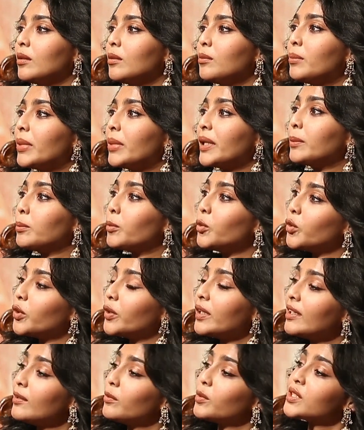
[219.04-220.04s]
But
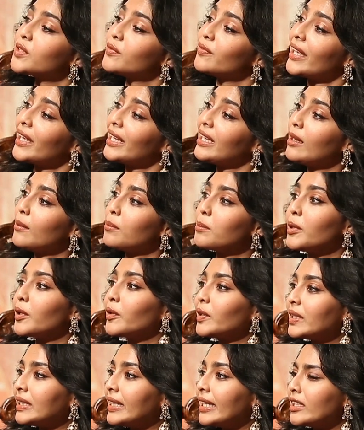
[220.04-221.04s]
Poongurli was very
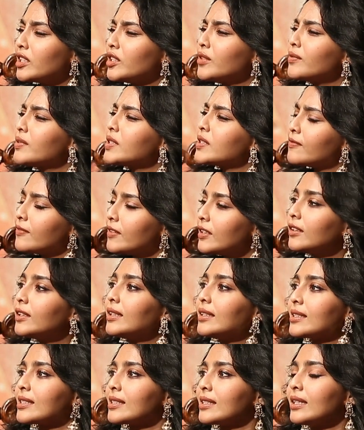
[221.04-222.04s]
empowered then. She was
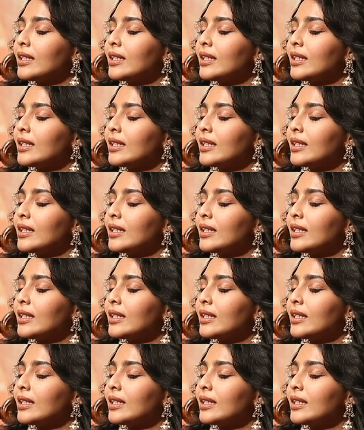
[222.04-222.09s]
fearless then.